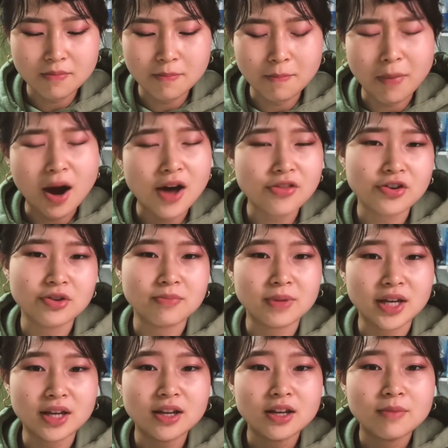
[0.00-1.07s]
bothered
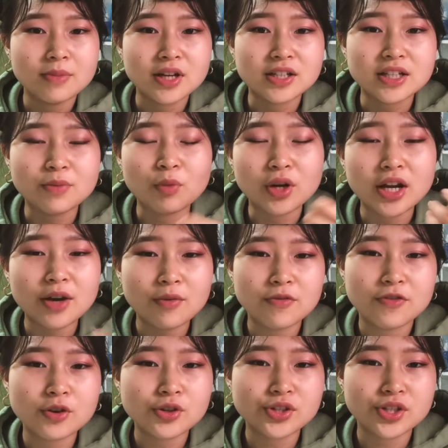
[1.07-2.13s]
me, because when I
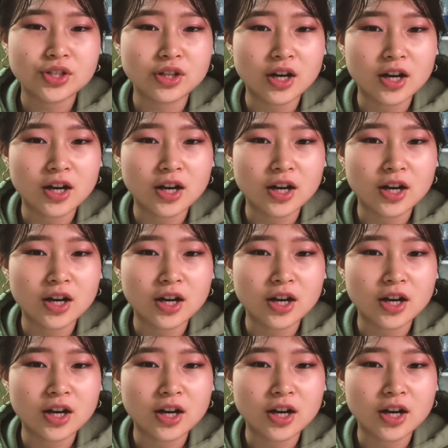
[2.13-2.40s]
first